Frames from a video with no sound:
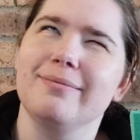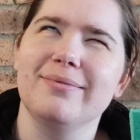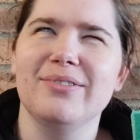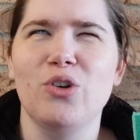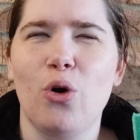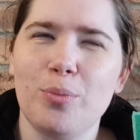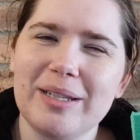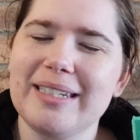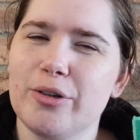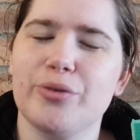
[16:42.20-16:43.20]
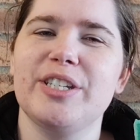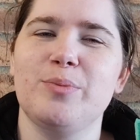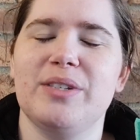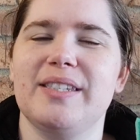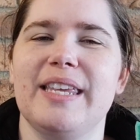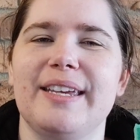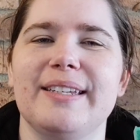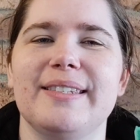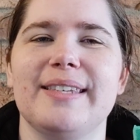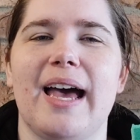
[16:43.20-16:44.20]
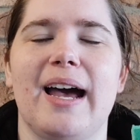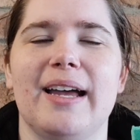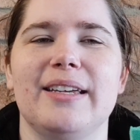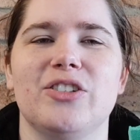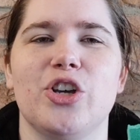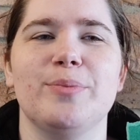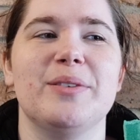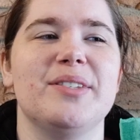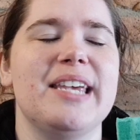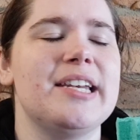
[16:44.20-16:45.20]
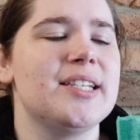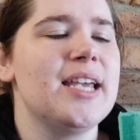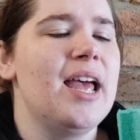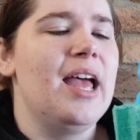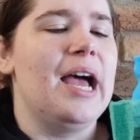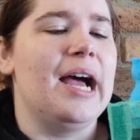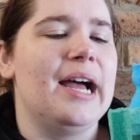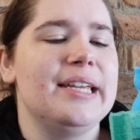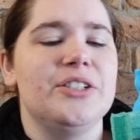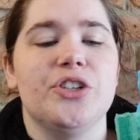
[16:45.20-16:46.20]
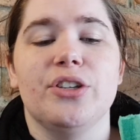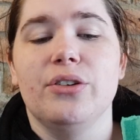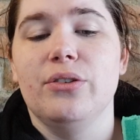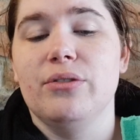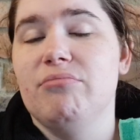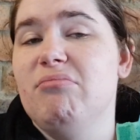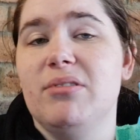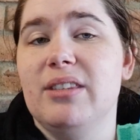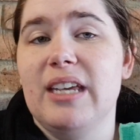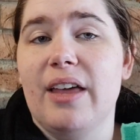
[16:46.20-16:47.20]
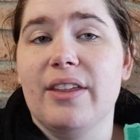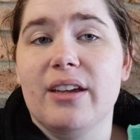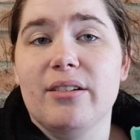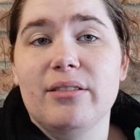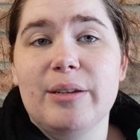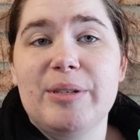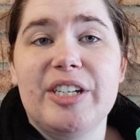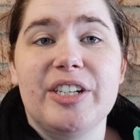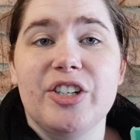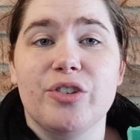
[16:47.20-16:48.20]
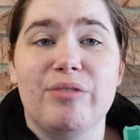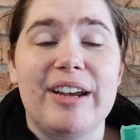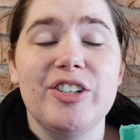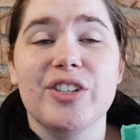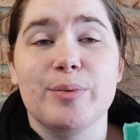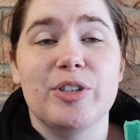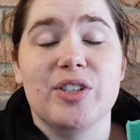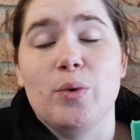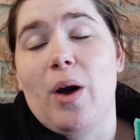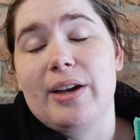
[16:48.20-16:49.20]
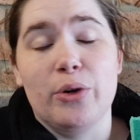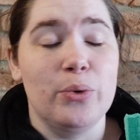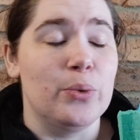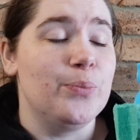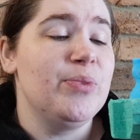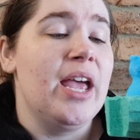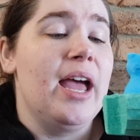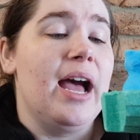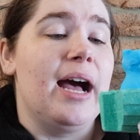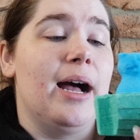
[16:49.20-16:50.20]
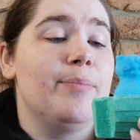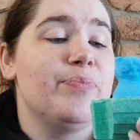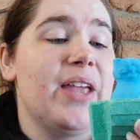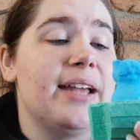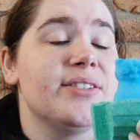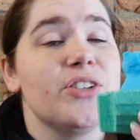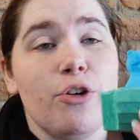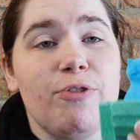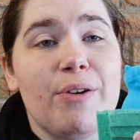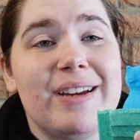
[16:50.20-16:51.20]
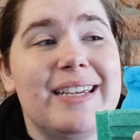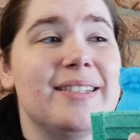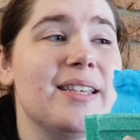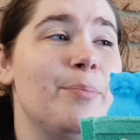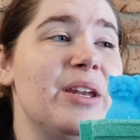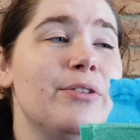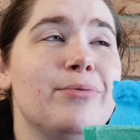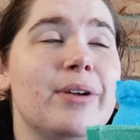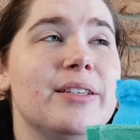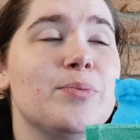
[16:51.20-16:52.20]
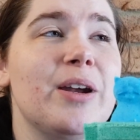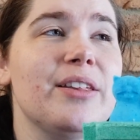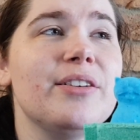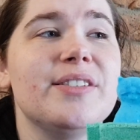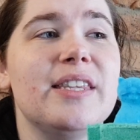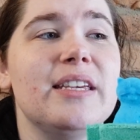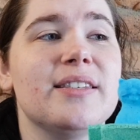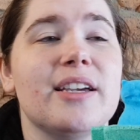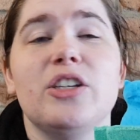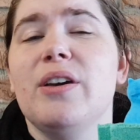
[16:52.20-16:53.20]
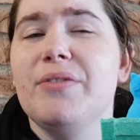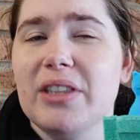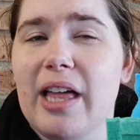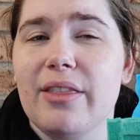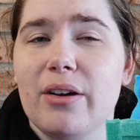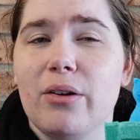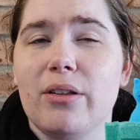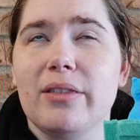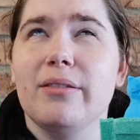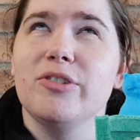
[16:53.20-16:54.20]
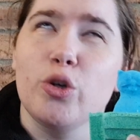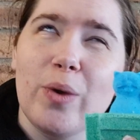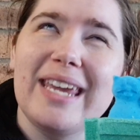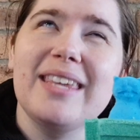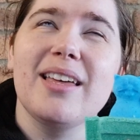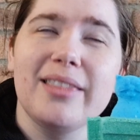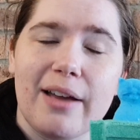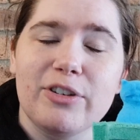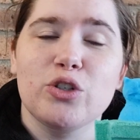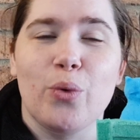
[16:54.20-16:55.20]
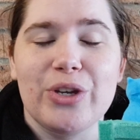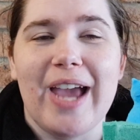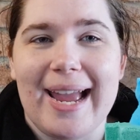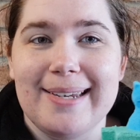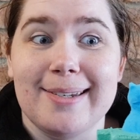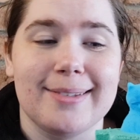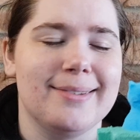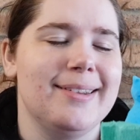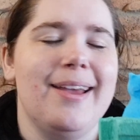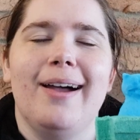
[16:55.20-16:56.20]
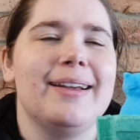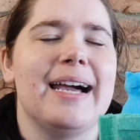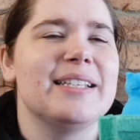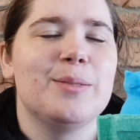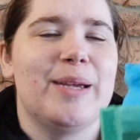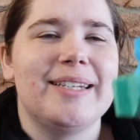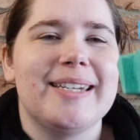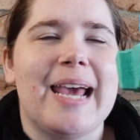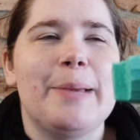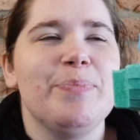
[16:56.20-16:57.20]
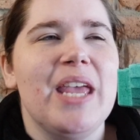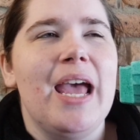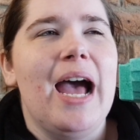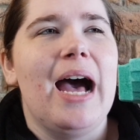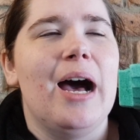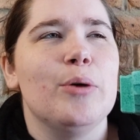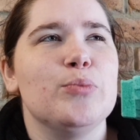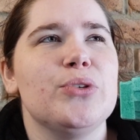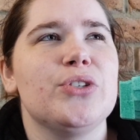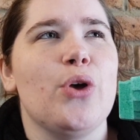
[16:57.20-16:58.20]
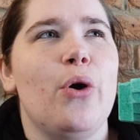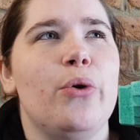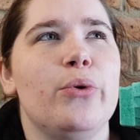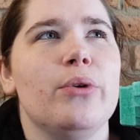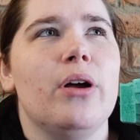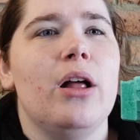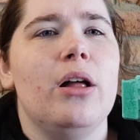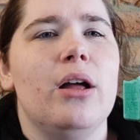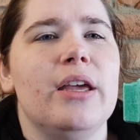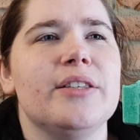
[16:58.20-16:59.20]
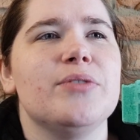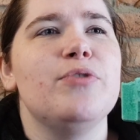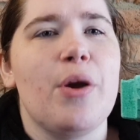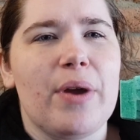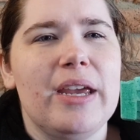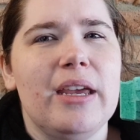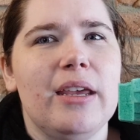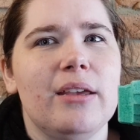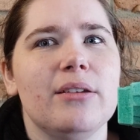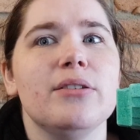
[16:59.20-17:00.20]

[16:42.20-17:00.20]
normally Christmas things uh, in terms of scent uh, into the other limited edition ranges, which is quite cool. Um, and Snow Fairy is a bit of it's one of those things like you either love it, you either love it or you hate it. I can't speak today. Um, so uh, it's very